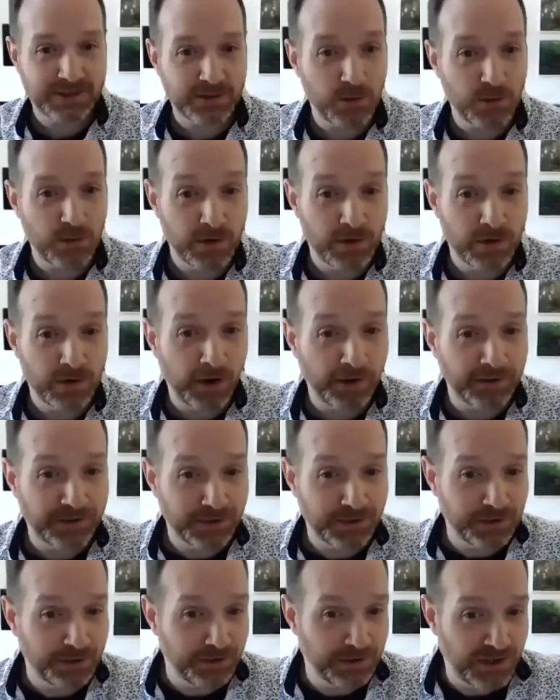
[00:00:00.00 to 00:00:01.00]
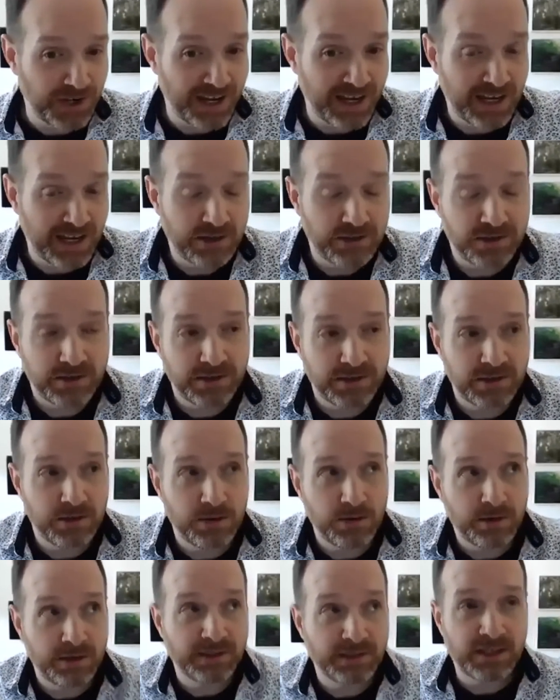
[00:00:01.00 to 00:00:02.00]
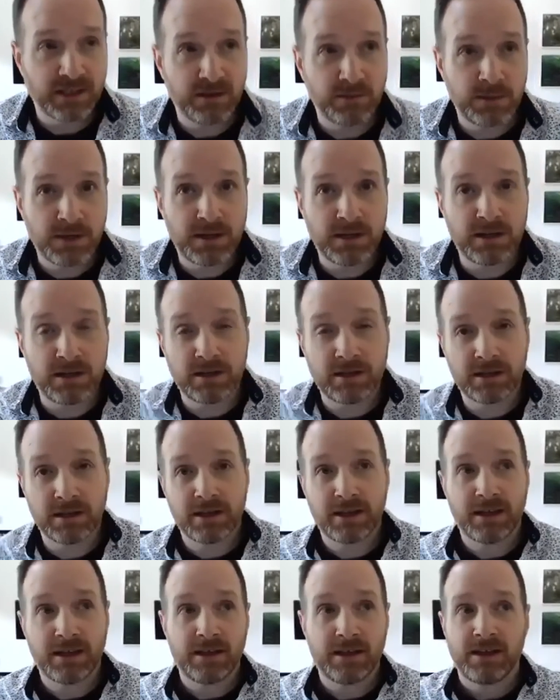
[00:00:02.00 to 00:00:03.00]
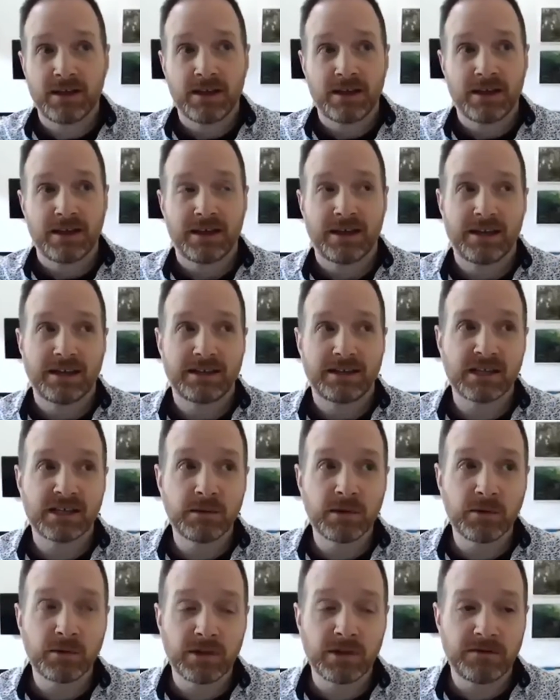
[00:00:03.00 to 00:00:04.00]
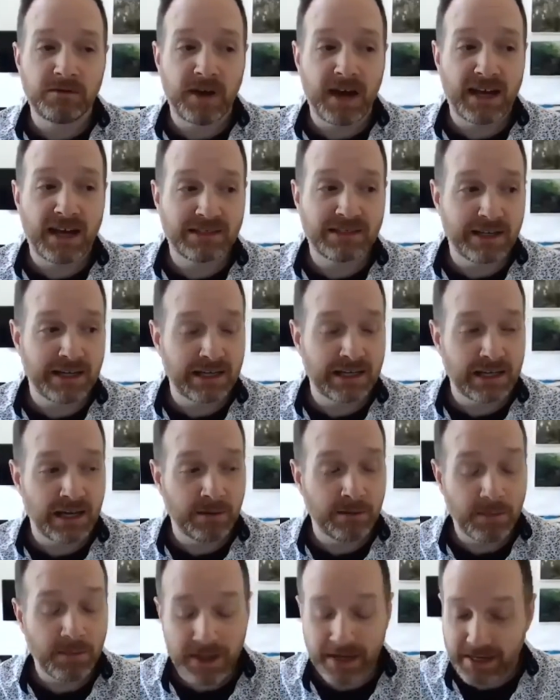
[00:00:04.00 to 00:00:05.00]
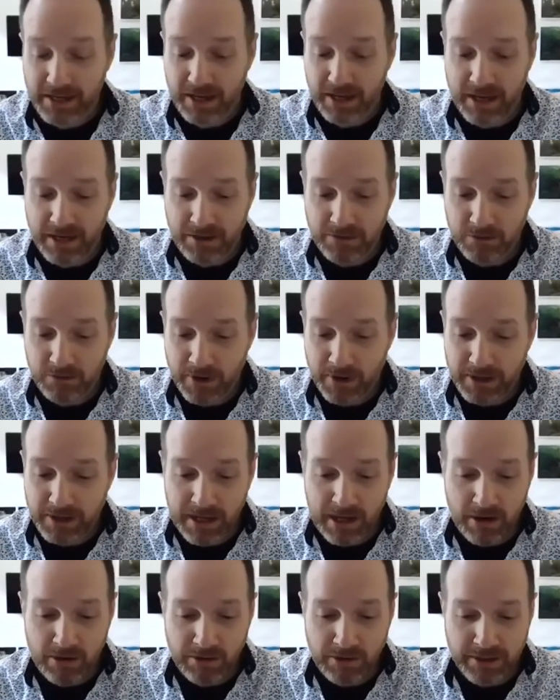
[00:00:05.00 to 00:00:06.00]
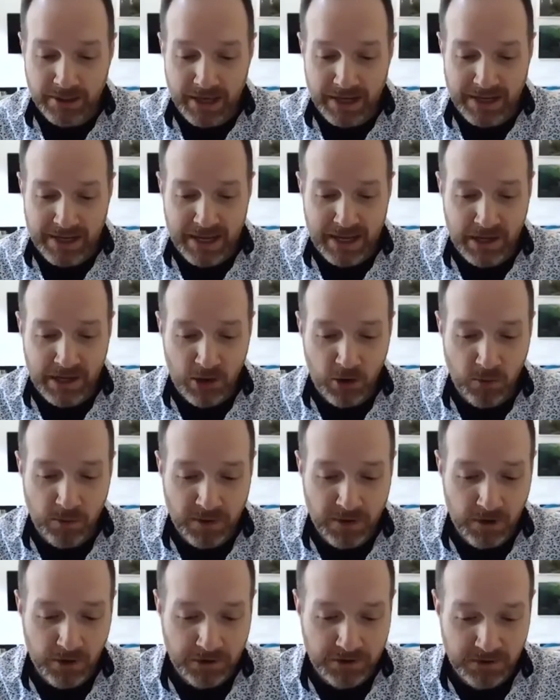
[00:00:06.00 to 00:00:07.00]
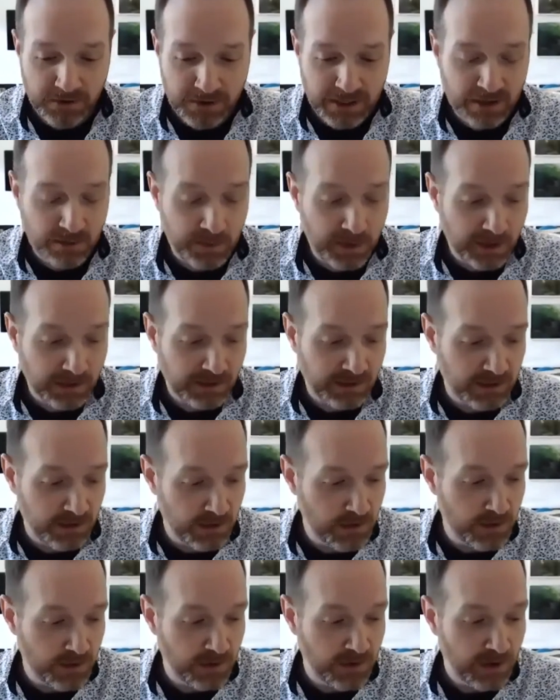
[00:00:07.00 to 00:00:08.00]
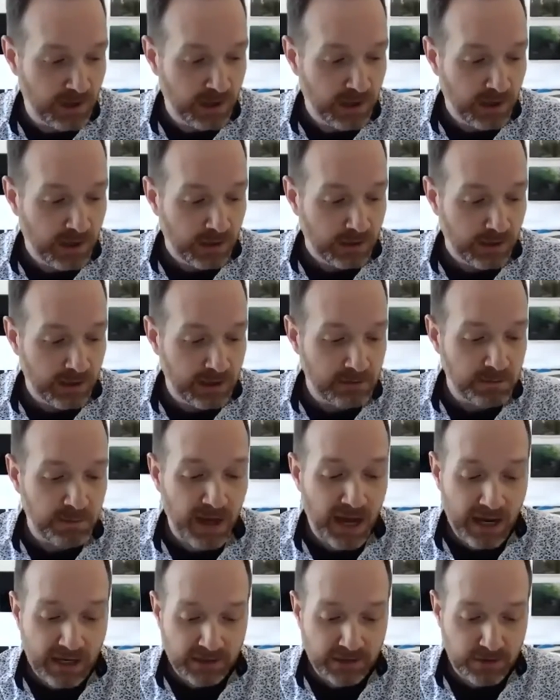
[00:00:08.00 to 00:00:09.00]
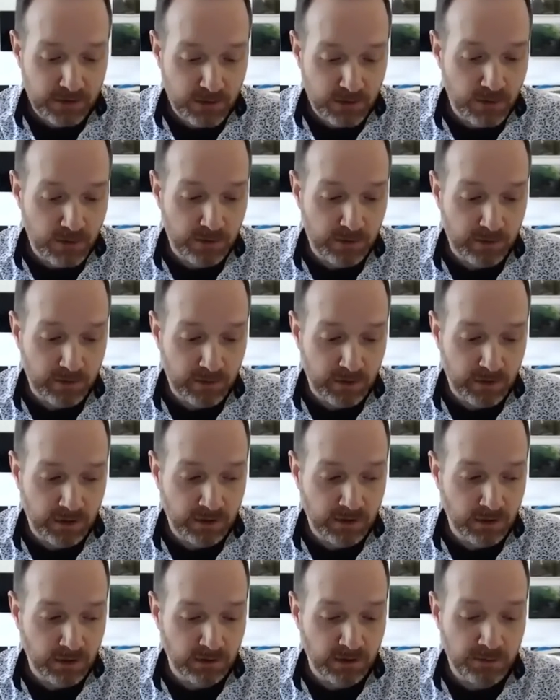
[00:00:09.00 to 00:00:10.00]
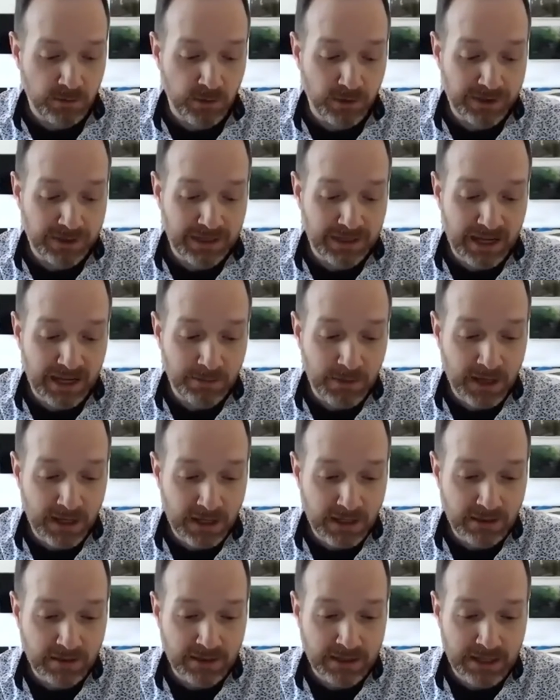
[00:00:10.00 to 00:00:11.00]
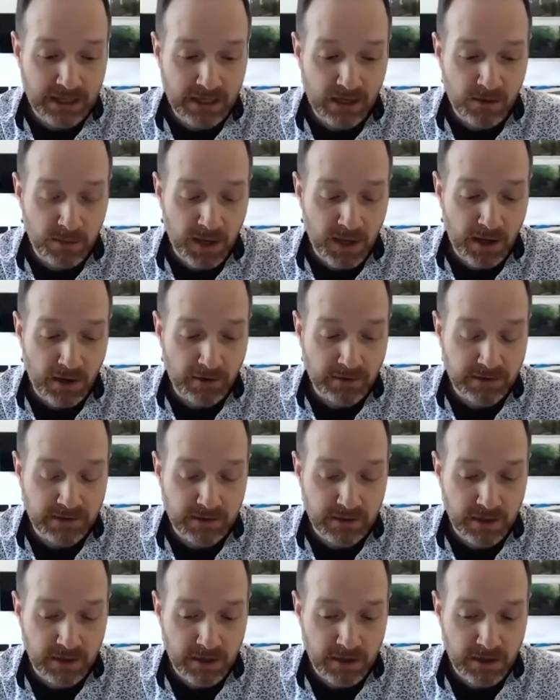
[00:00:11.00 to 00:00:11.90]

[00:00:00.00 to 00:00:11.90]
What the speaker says: or altered or changed. And so it's going to be really fascinating. And and right now, like, I can't help but also think about too, like, back to an early point that I made, thinking about